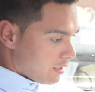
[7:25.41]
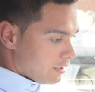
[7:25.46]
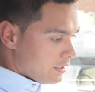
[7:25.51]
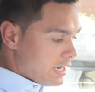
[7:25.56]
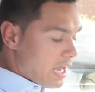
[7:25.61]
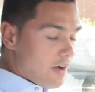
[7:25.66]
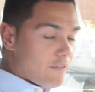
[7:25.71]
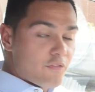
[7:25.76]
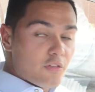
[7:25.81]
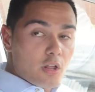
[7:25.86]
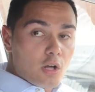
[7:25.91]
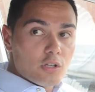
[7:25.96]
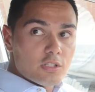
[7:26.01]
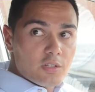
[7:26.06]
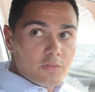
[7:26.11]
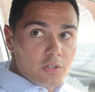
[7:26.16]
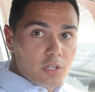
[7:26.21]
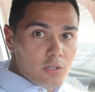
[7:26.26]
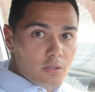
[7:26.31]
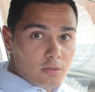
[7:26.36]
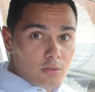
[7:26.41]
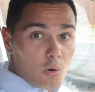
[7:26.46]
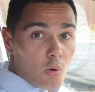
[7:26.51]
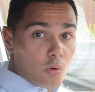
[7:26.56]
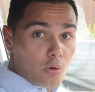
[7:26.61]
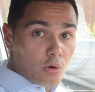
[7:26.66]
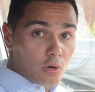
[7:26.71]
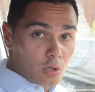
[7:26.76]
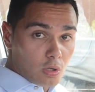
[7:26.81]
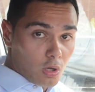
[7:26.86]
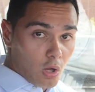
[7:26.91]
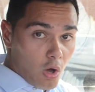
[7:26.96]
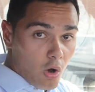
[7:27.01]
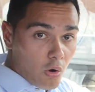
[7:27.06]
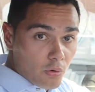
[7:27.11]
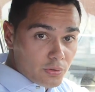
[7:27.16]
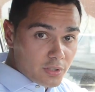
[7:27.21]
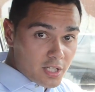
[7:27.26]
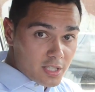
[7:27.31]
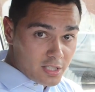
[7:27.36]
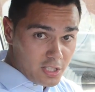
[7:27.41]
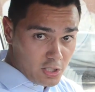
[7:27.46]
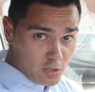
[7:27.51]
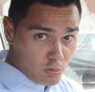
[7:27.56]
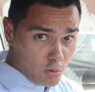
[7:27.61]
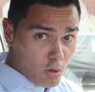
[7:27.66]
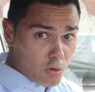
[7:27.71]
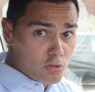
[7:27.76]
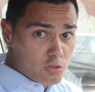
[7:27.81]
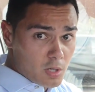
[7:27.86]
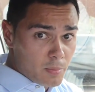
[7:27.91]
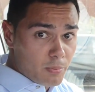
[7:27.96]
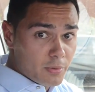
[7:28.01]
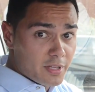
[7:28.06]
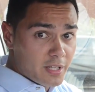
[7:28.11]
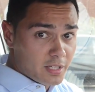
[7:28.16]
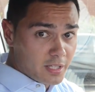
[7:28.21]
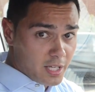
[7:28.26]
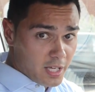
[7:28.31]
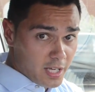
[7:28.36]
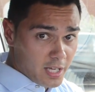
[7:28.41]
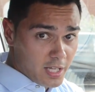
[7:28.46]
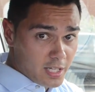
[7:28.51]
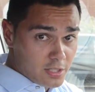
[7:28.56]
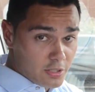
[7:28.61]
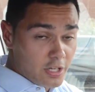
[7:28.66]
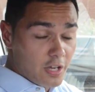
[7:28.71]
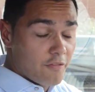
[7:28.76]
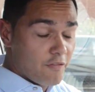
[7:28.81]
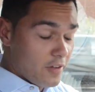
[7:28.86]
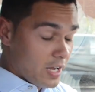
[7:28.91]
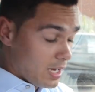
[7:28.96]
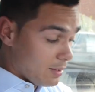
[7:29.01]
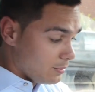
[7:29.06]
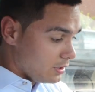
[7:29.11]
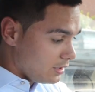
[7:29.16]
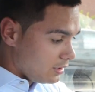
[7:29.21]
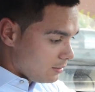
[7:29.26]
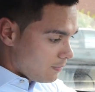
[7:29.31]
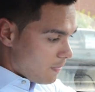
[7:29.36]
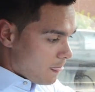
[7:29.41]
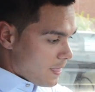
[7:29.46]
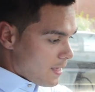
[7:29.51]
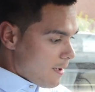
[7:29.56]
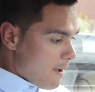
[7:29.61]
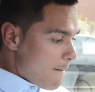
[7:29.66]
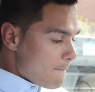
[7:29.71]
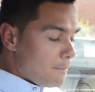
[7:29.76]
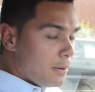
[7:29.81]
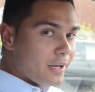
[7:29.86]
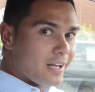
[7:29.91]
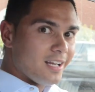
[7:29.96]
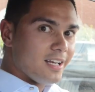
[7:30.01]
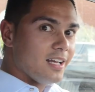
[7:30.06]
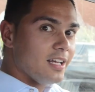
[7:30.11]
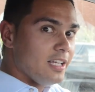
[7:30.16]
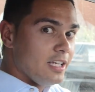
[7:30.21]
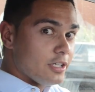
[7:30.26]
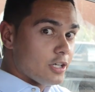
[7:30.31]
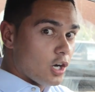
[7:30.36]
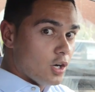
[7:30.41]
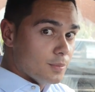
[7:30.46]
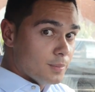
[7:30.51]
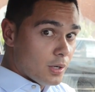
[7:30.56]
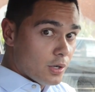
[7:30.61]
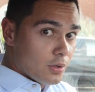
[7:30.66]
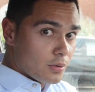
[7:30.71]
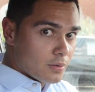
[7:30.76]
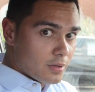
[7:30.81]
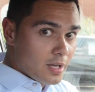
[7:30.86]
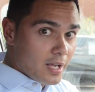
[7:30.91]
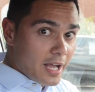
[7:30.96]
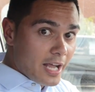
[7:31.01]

Now, for those of you going on a long distance road trip with your kids or your family, put it in eco mode.